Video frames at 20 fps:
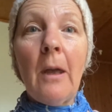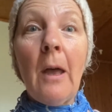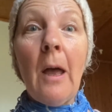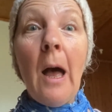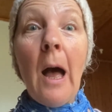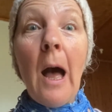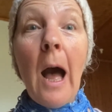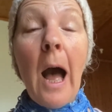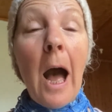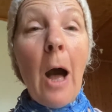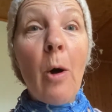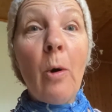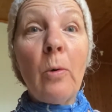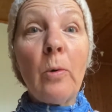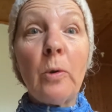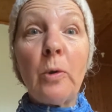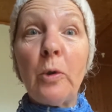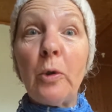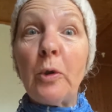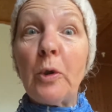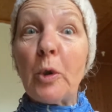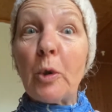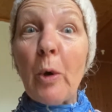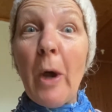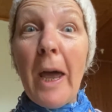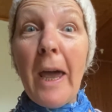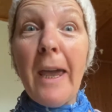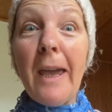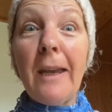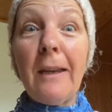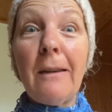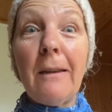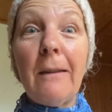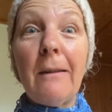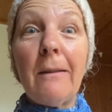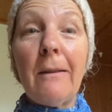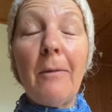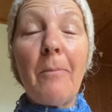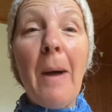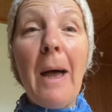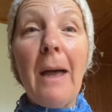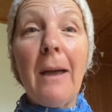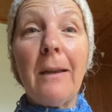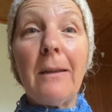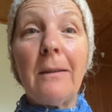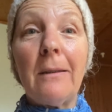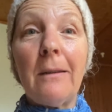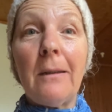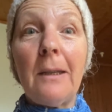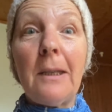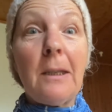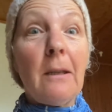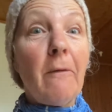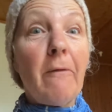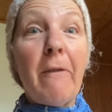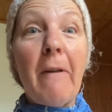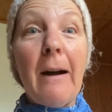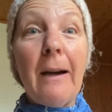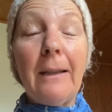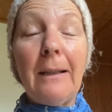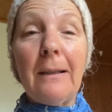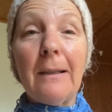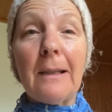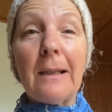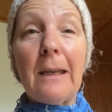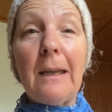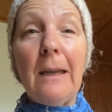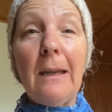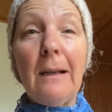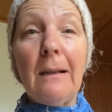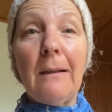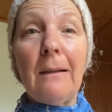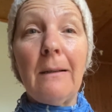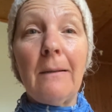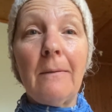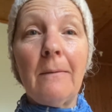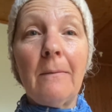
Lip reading: how to train the mind. It's a vital skill